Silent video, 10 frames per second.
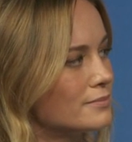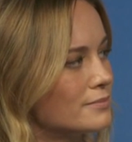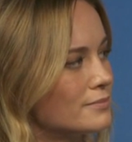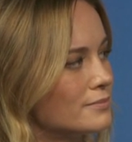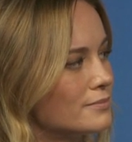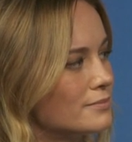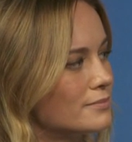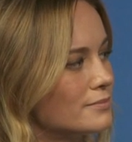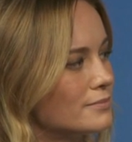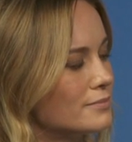
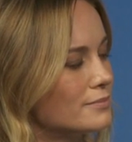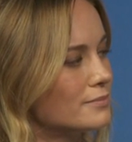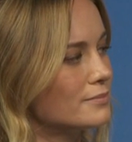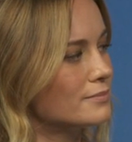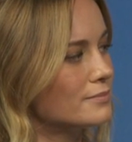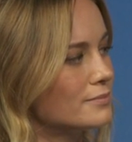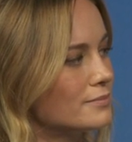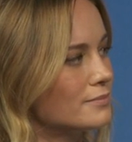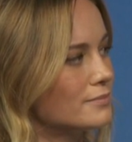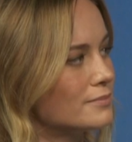
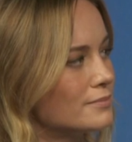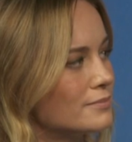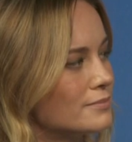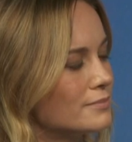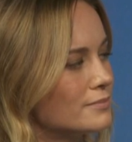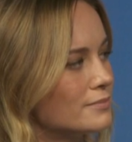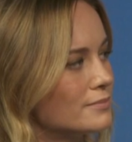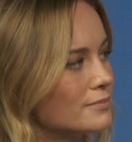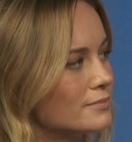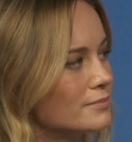
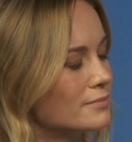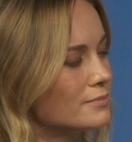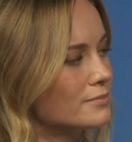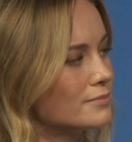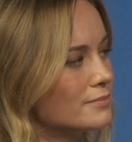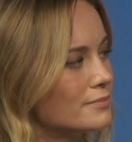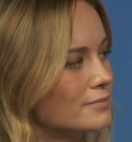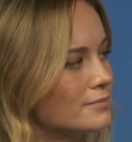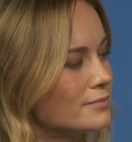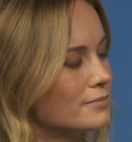
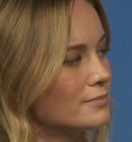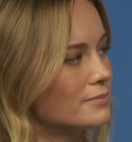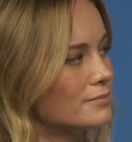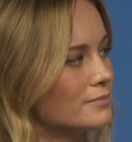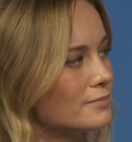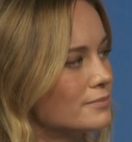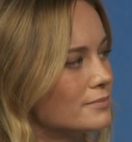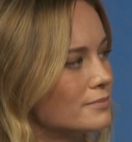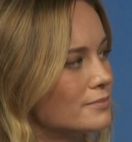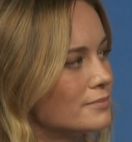
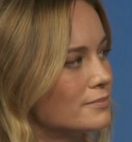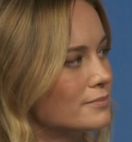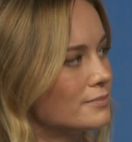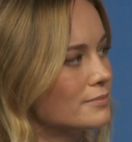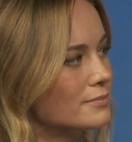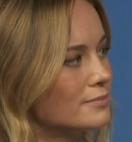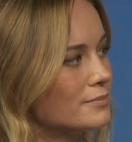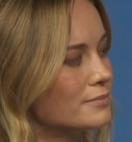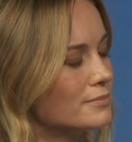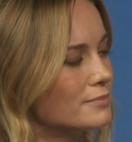
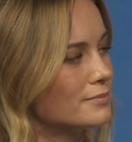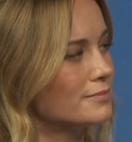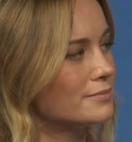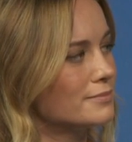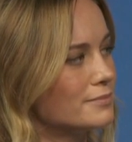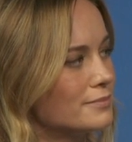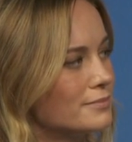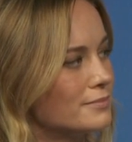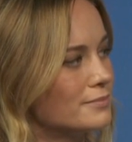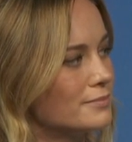[no speech]